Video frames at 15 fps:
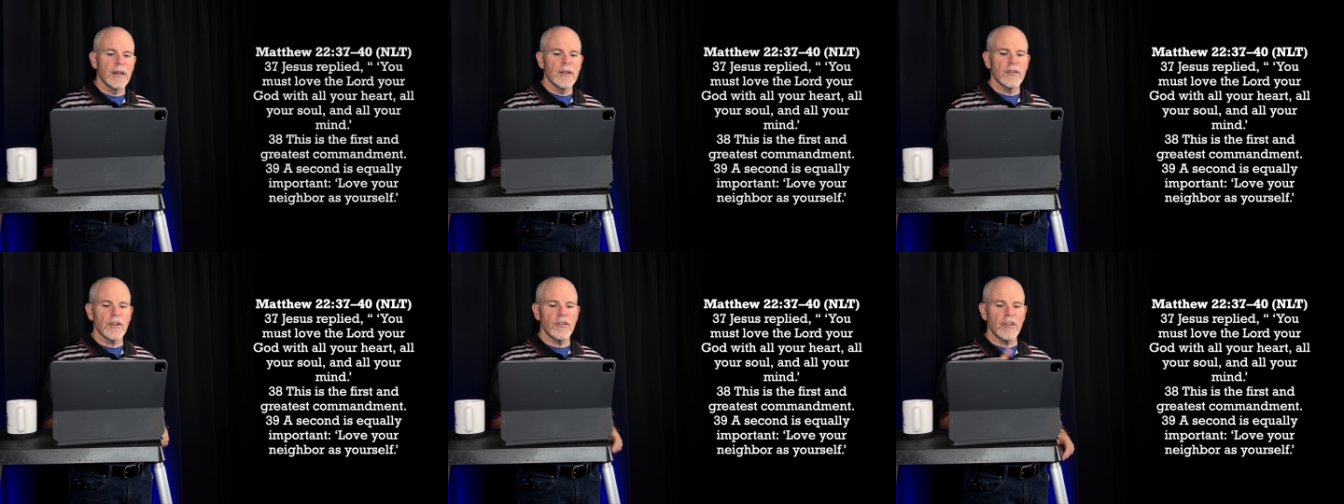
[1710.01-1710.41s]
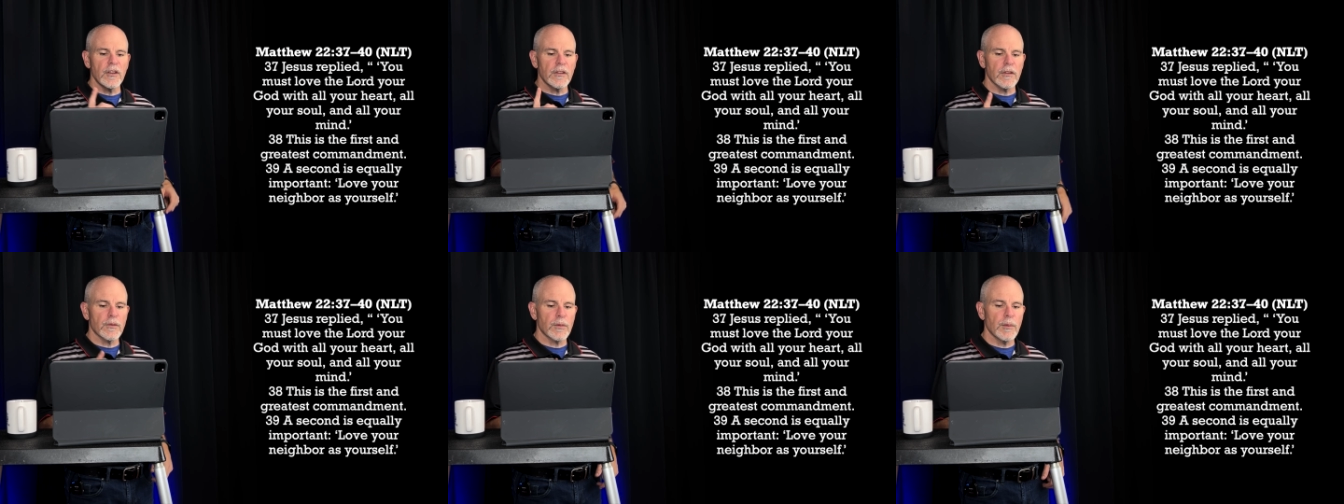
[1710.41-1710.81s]
So
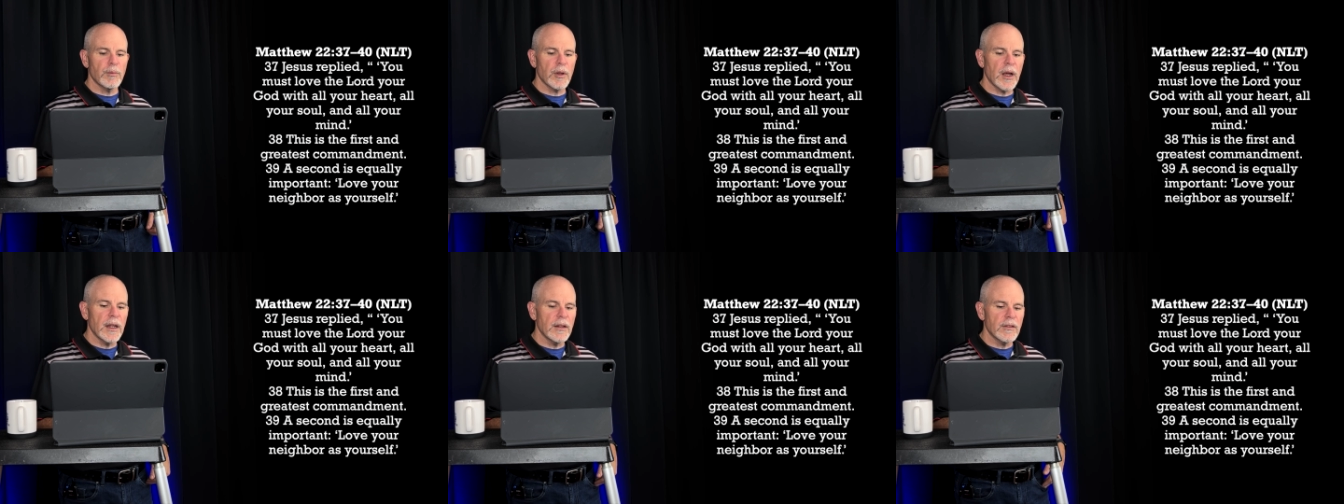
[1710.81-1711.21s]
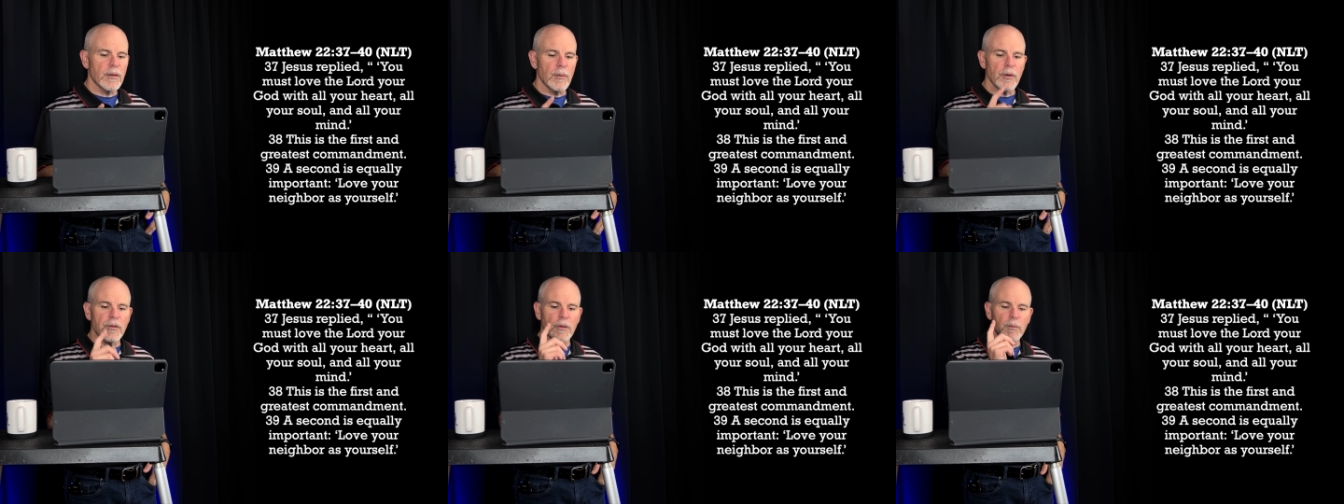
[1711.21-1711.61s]
Jesus replied, It's the
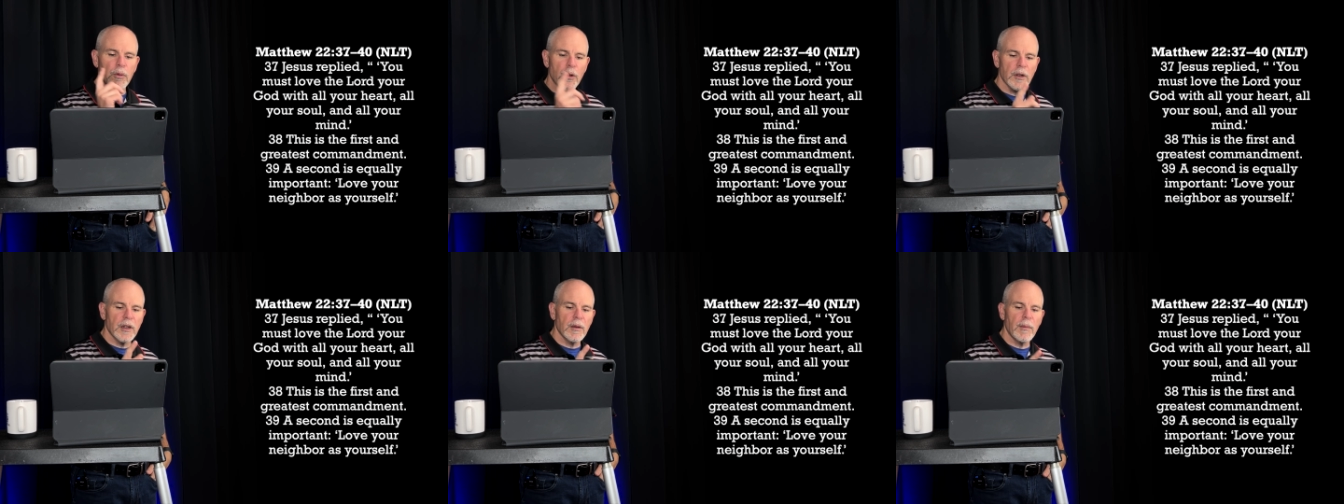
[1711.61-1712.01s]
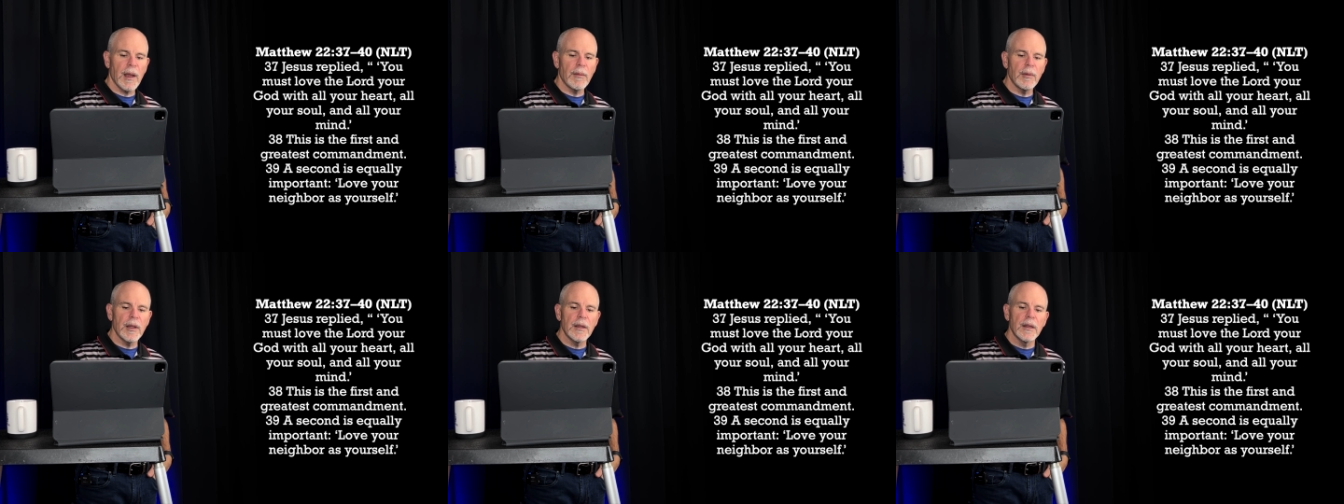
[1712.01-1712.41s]
most important
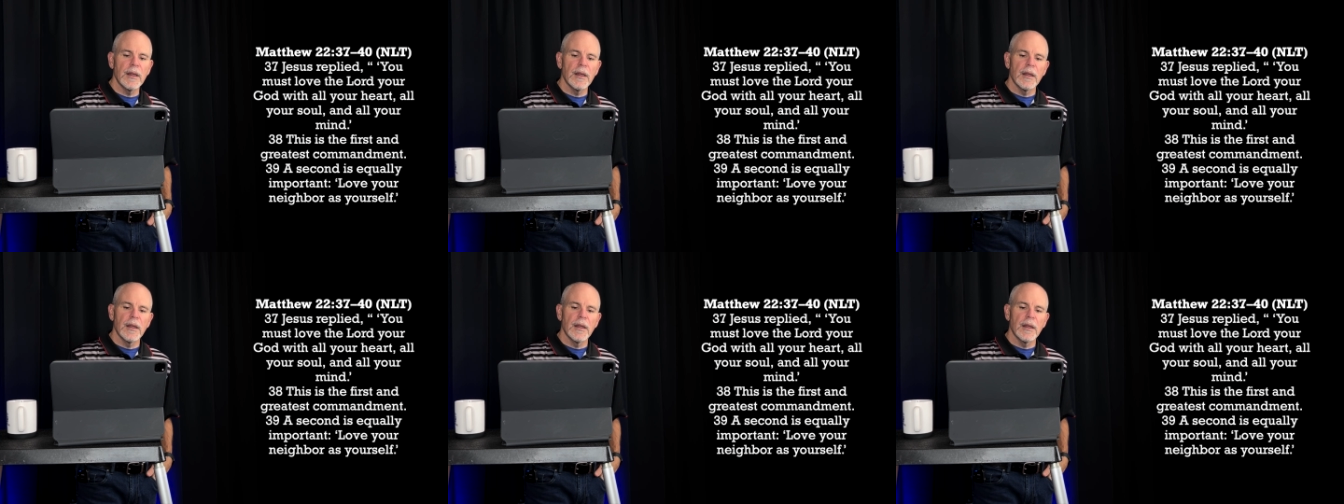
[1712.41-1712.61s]
commandment.